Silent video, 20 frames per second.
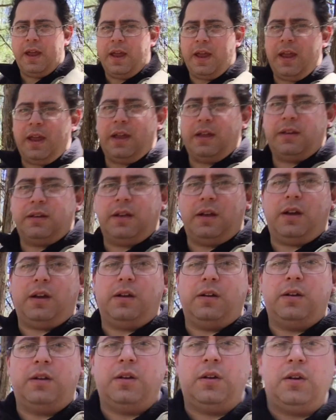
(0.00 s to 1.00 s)
and
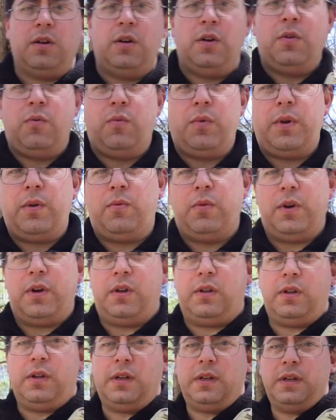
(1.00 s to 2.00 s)
we
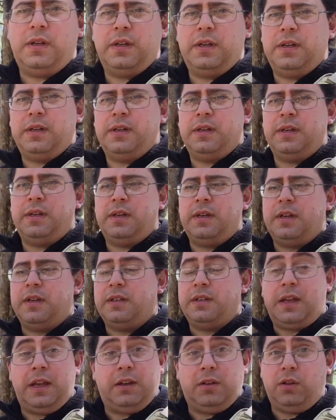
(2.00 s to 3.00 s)
will
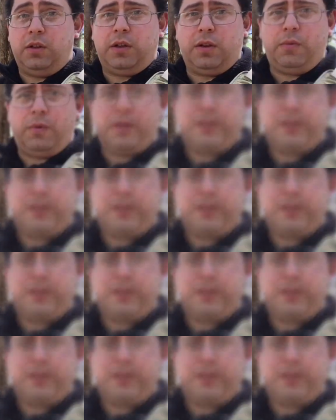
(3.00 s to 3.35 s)
take a look at